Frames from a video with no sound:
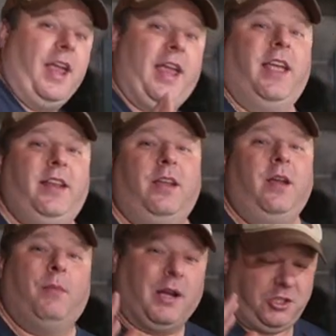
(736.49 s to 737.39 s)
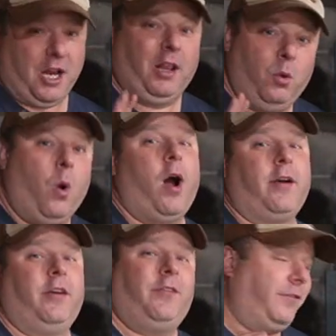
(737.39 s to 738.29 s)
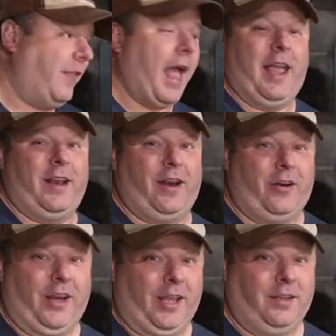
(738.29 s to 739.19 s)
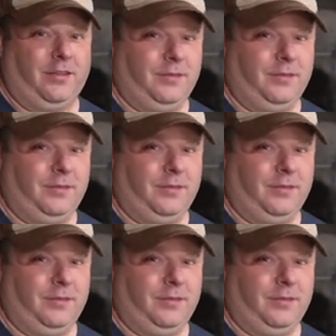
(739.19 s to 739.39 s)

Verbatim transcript: in my shallow water flathead area.